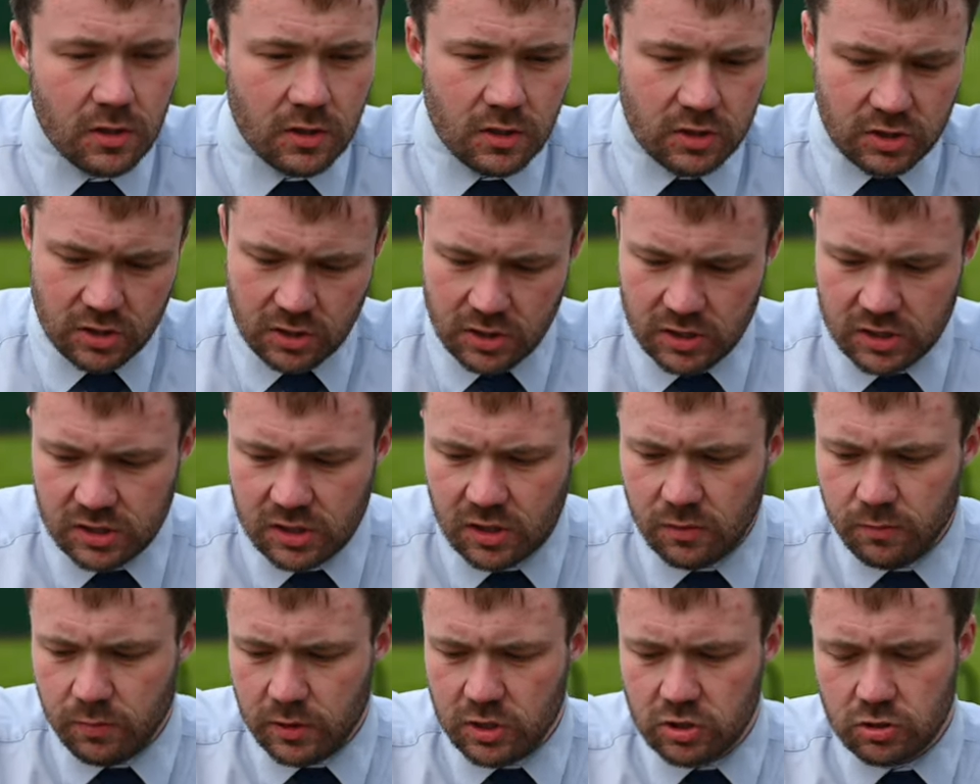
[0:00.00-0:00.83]
So this
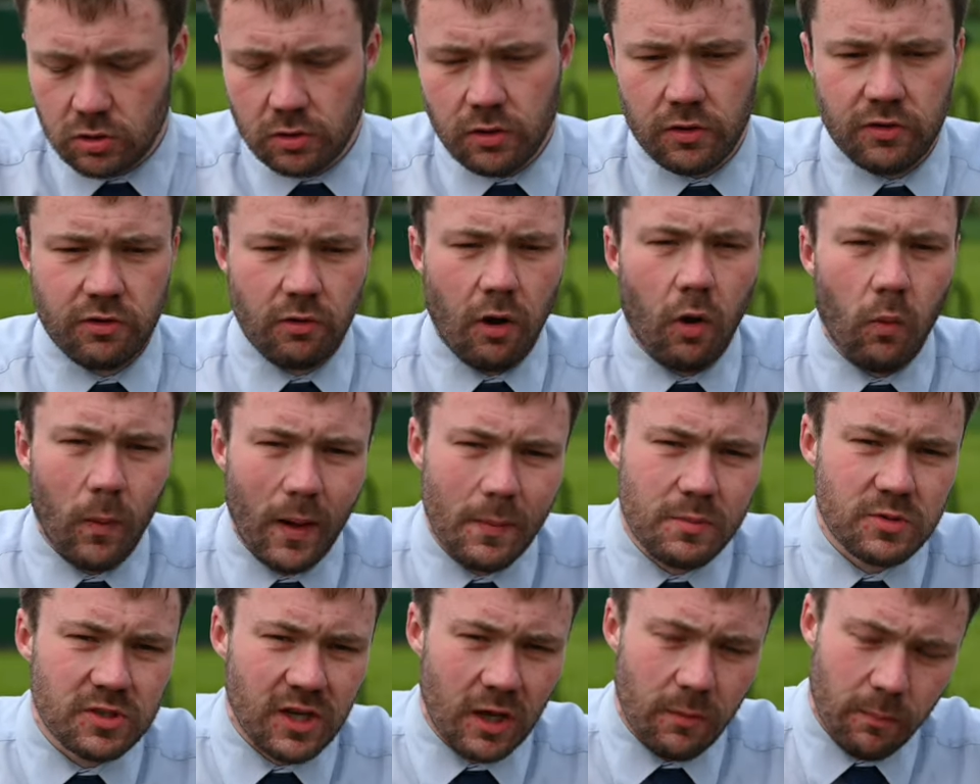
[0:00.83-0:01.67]
can be done through our
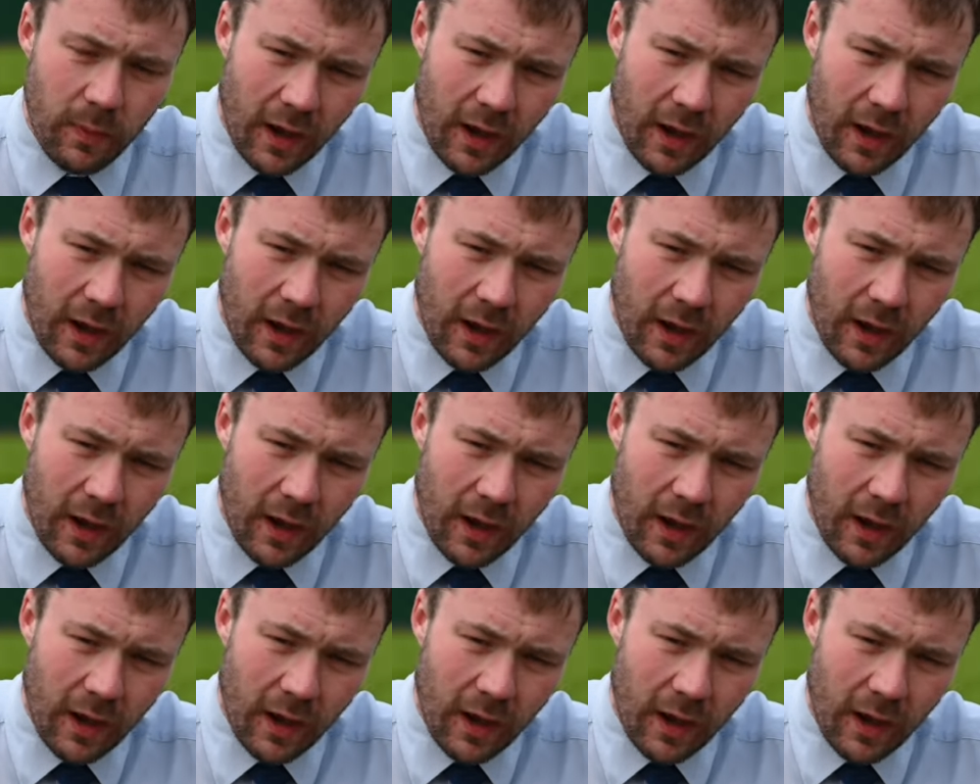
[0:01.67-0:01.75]
website,